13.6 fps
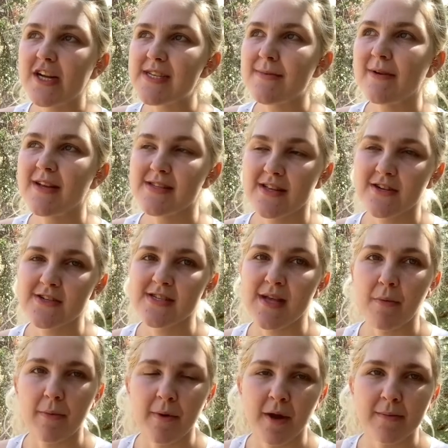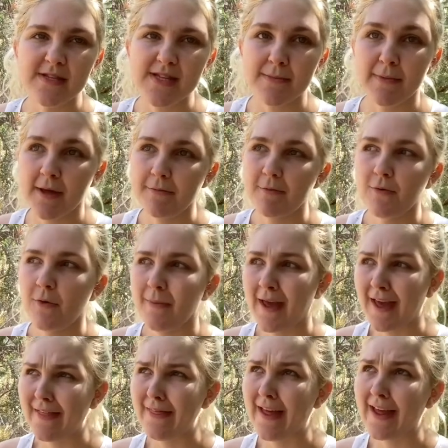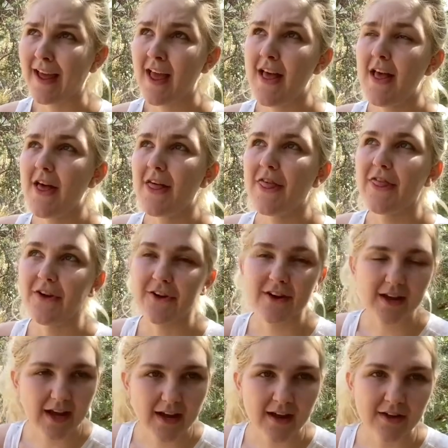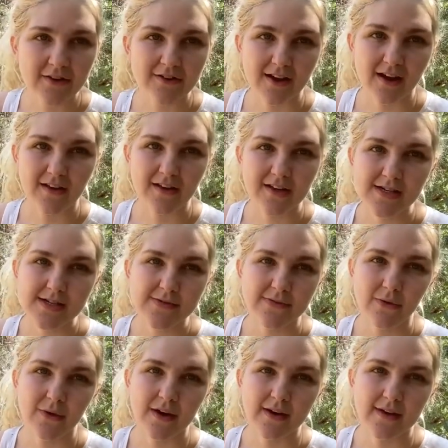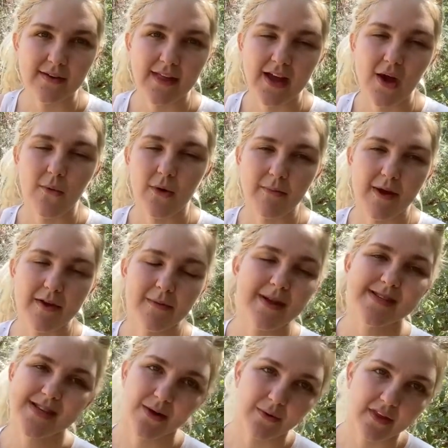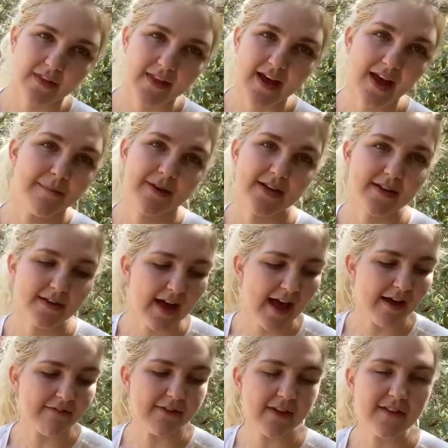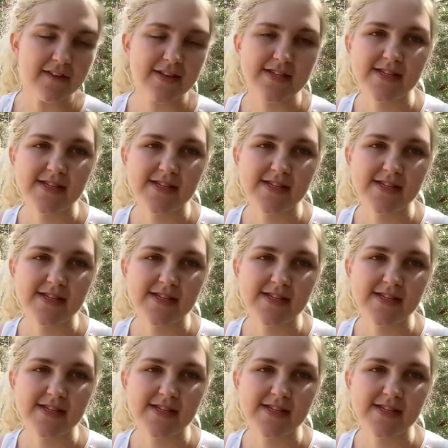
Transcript: because there's some apartments that people will pay like $3,800 for like a 1-bedroom. It's not really that. I have the list